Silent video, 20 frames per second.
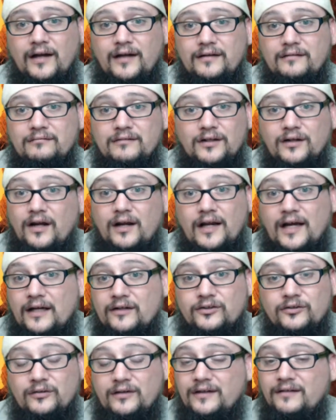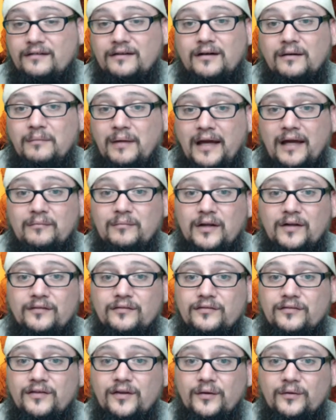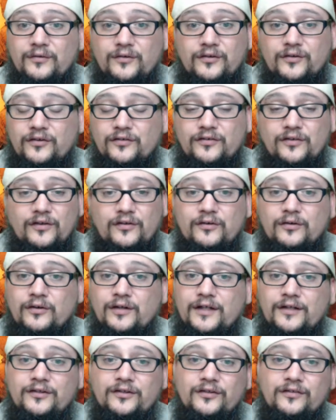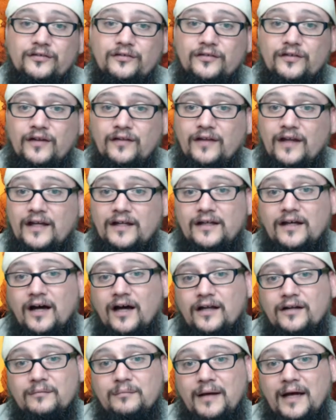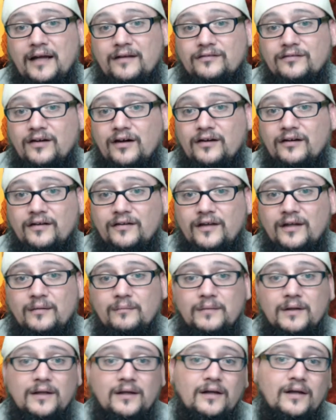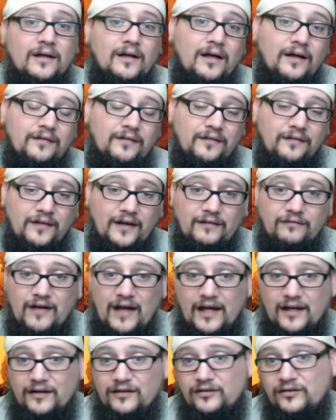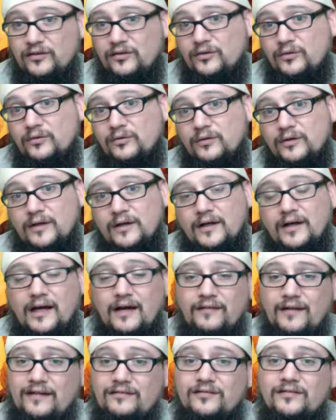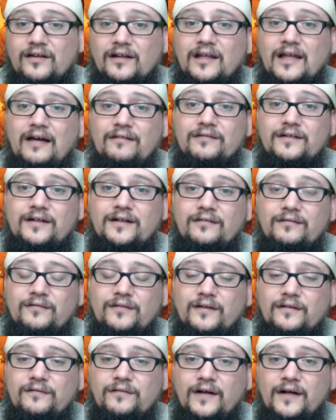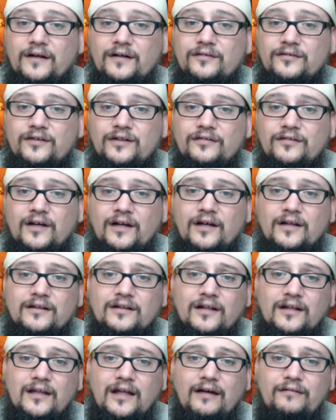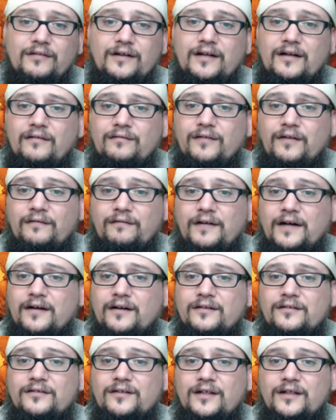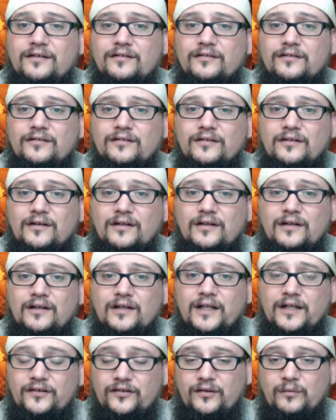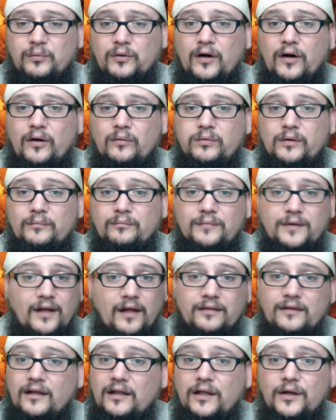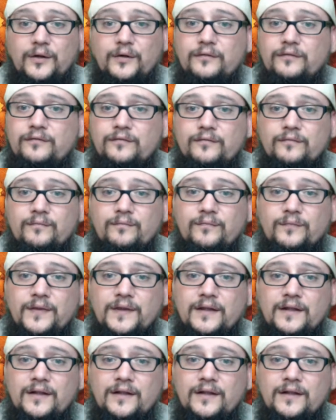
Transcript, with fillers: right? They're not actually the commandments; those are just the traditions that they'd gotten passed on to them, and that they've added to. And that's the leaven of the Pharisees. The leaven of the Pharisees is the problem, not the loaf